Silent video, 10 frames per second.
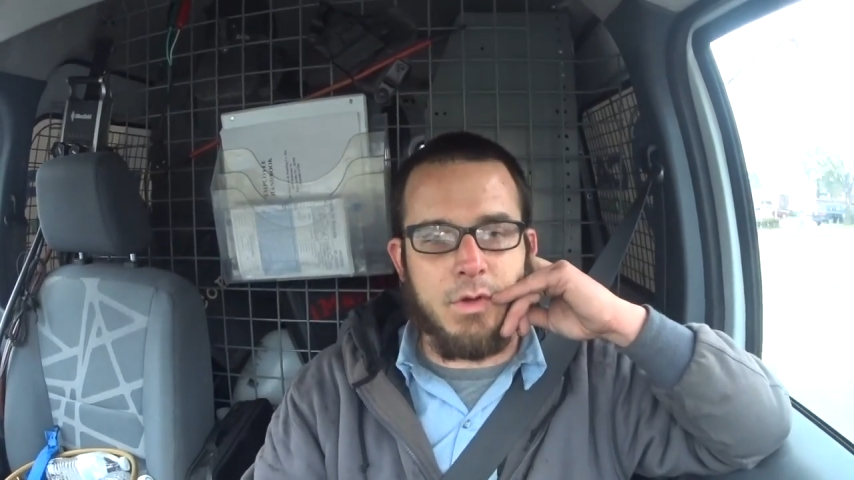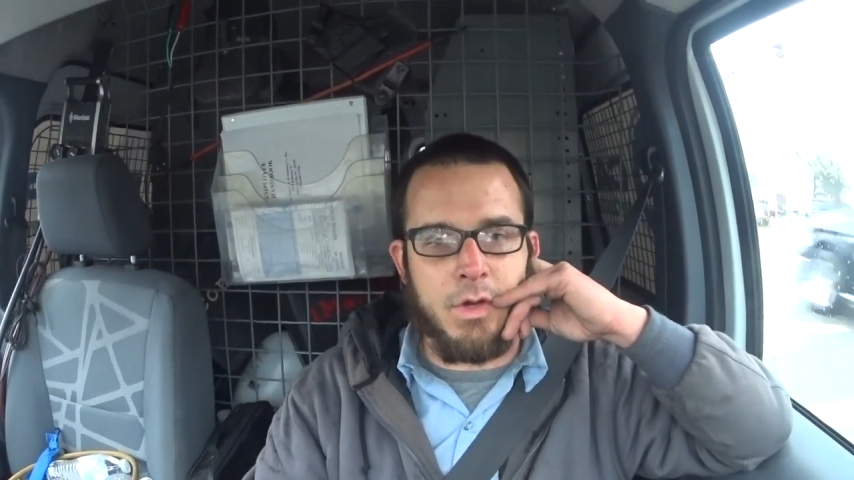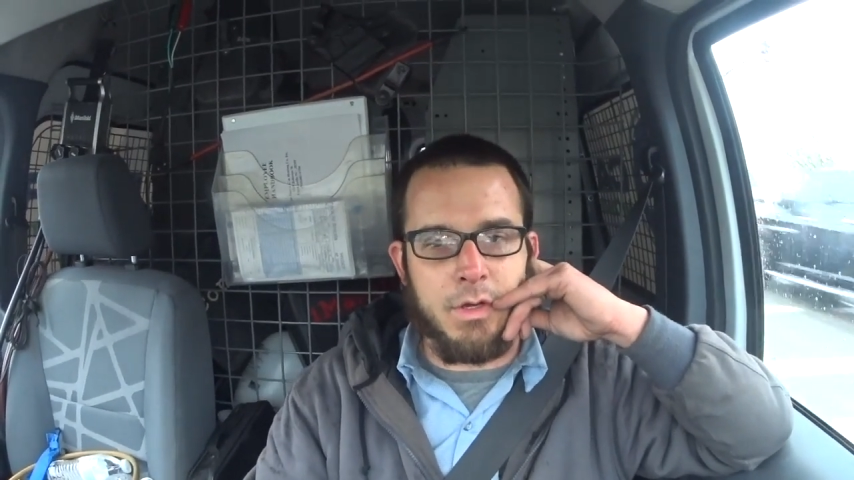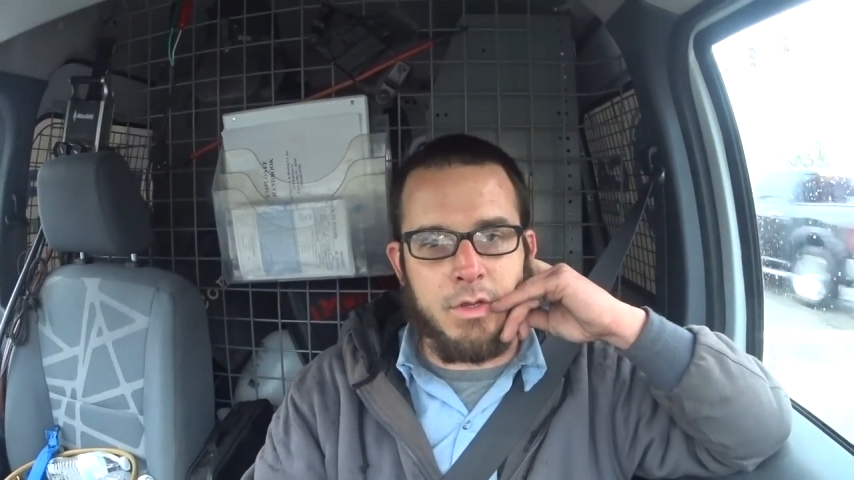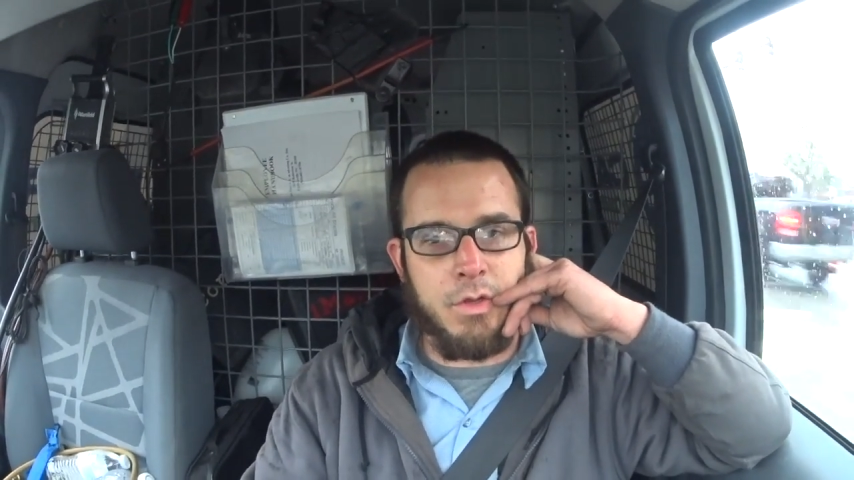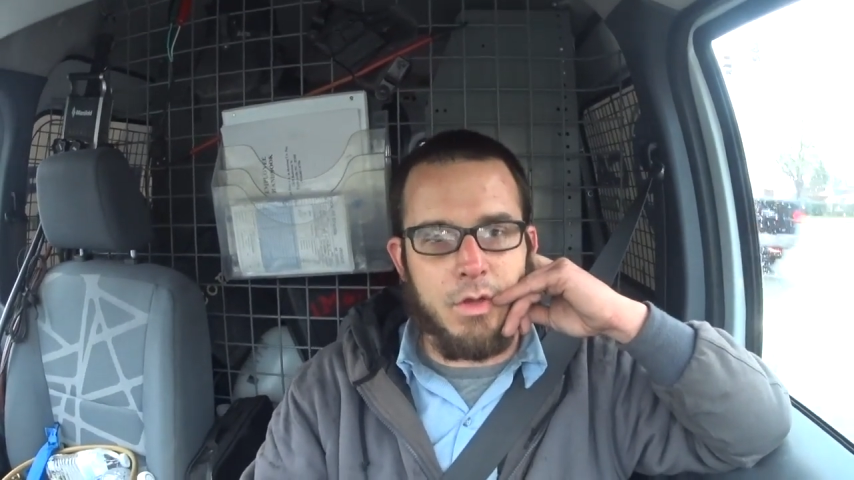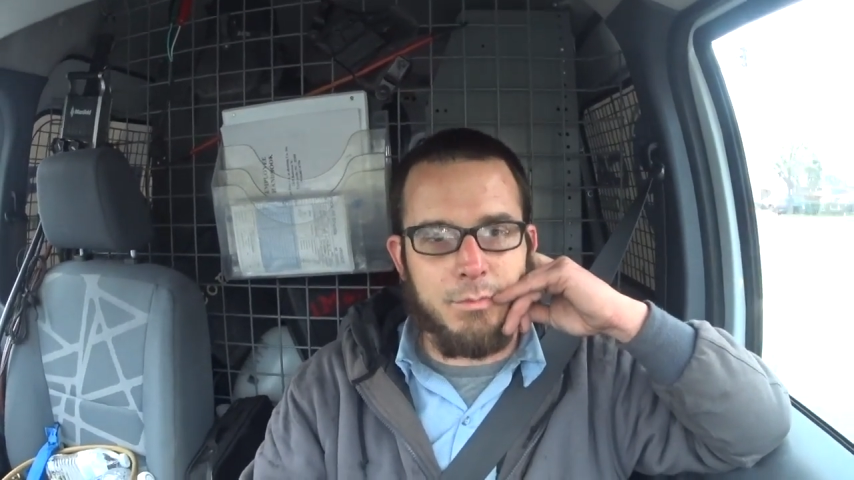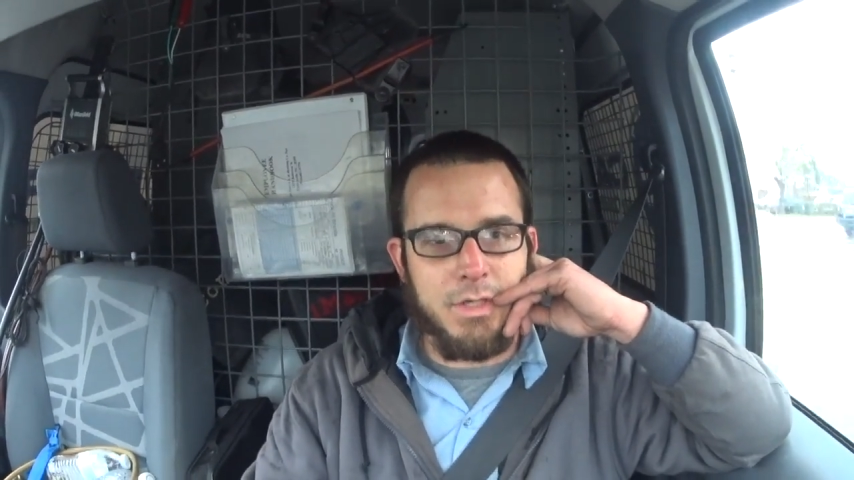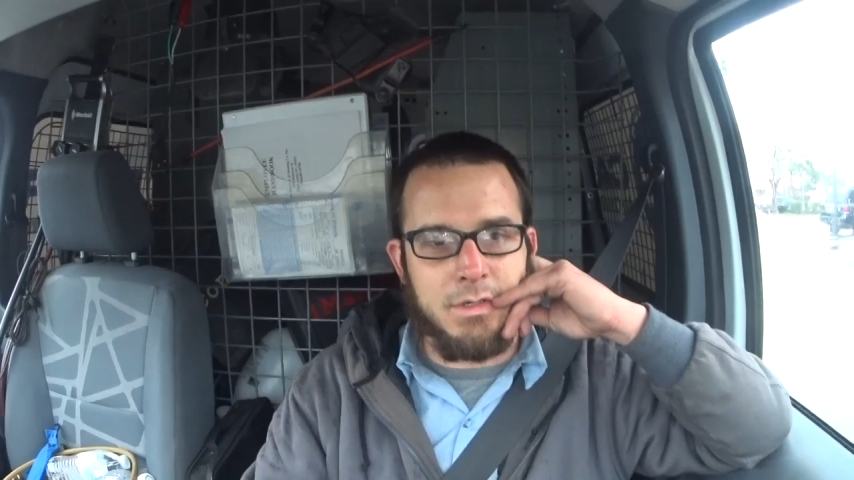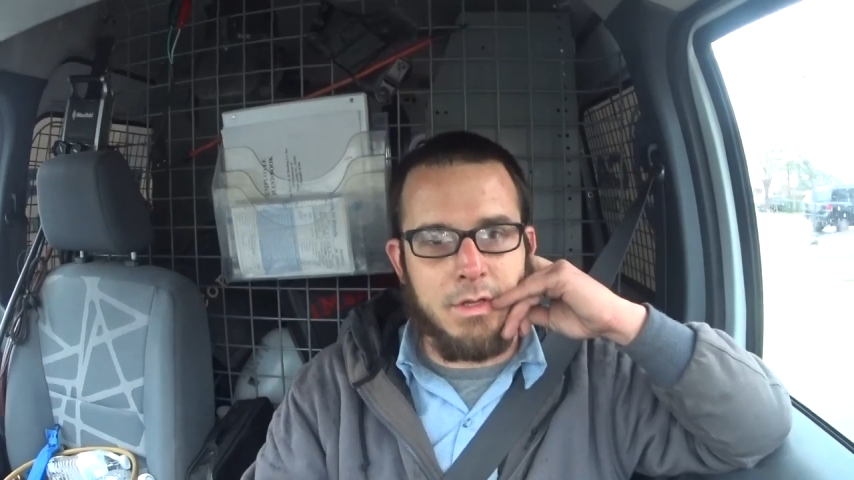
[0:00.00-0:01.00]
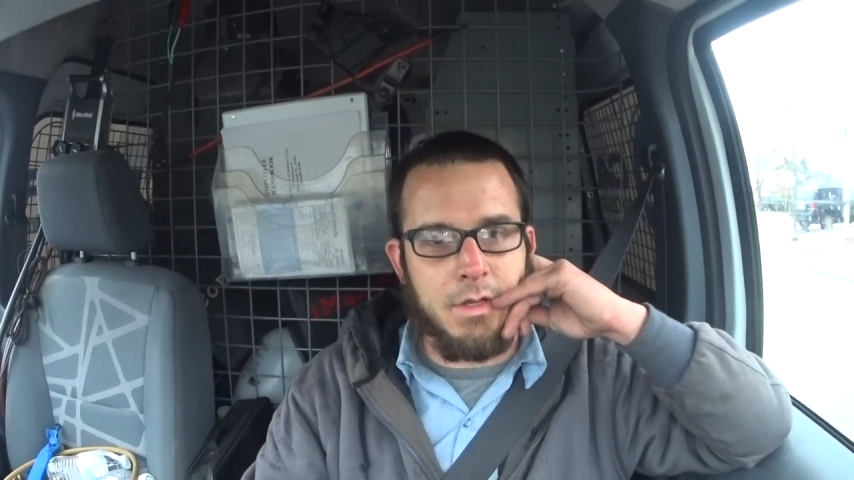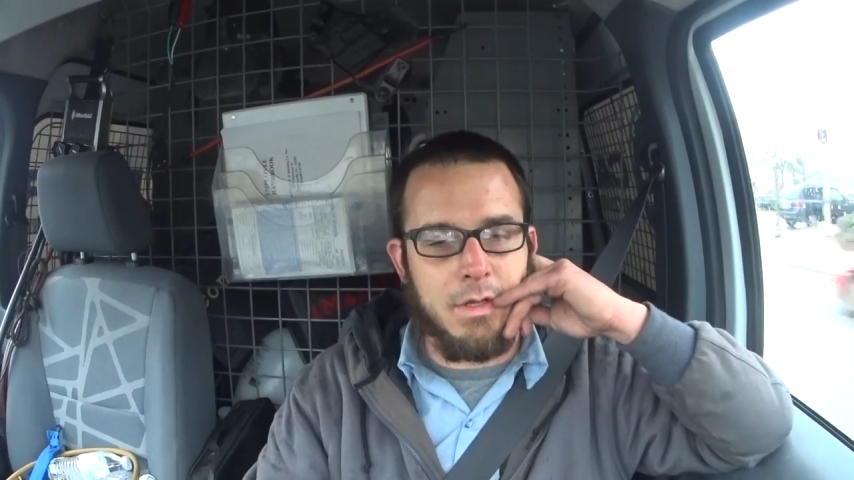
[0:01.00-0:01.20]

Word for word: on a Goodman